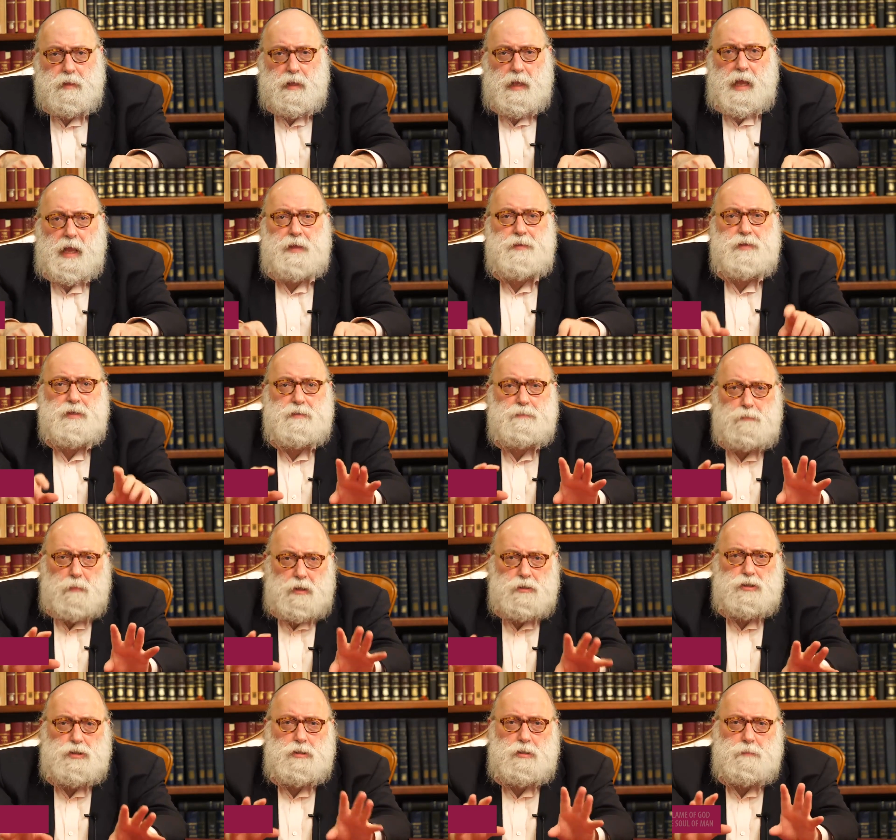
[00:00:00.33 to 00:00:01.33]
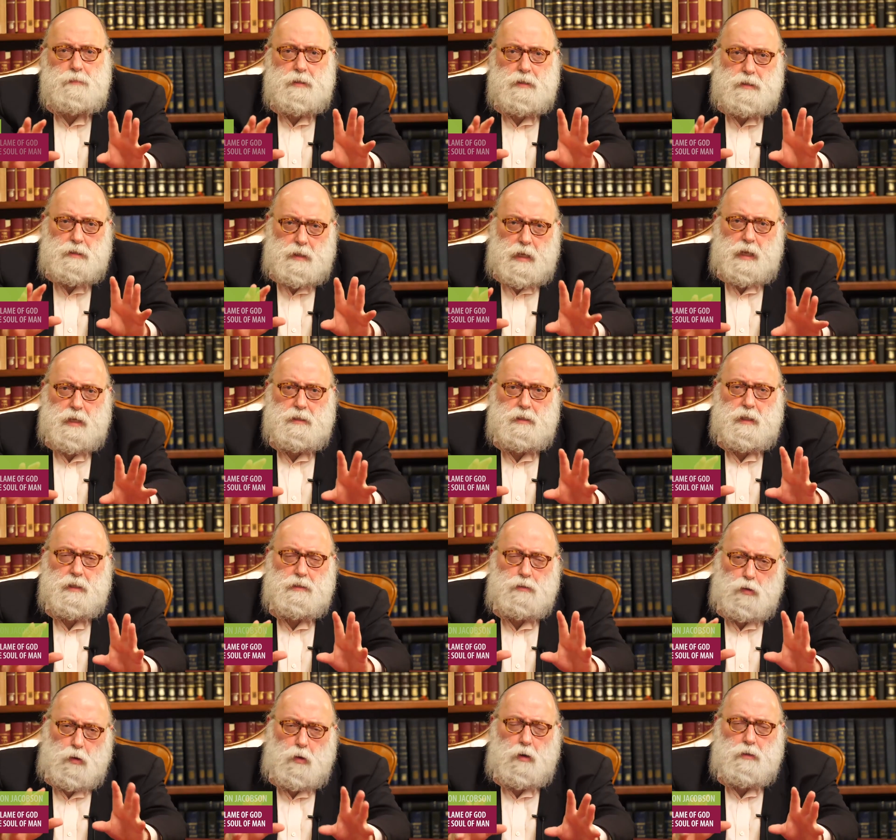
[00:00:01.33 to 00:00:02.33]
And there's much to be said
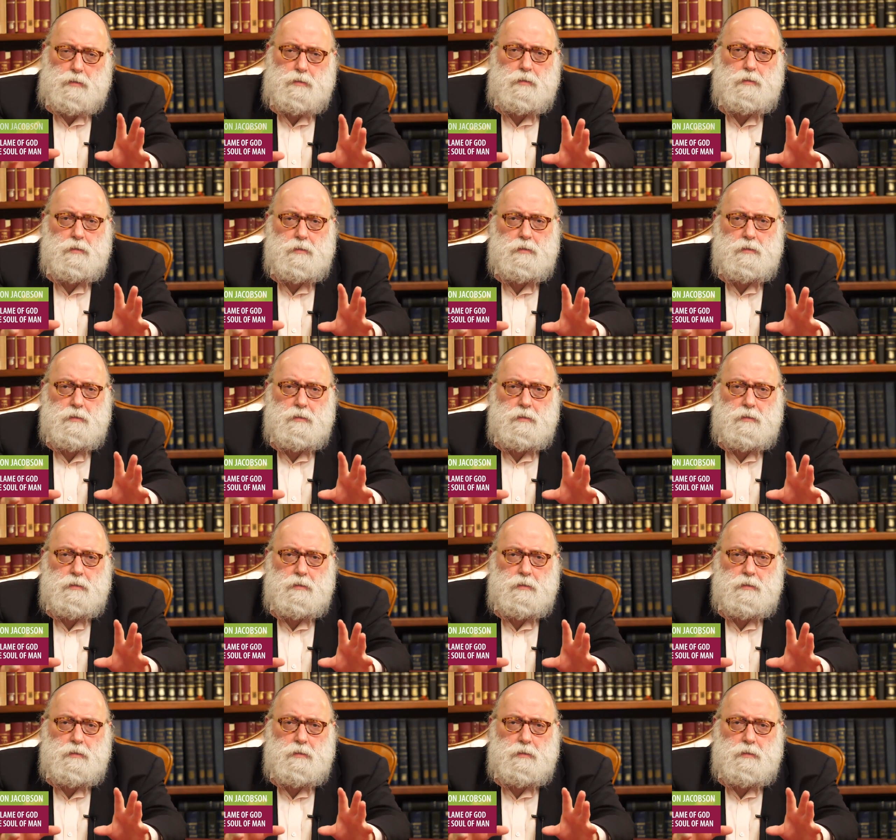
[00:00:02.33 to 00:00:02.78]
and taught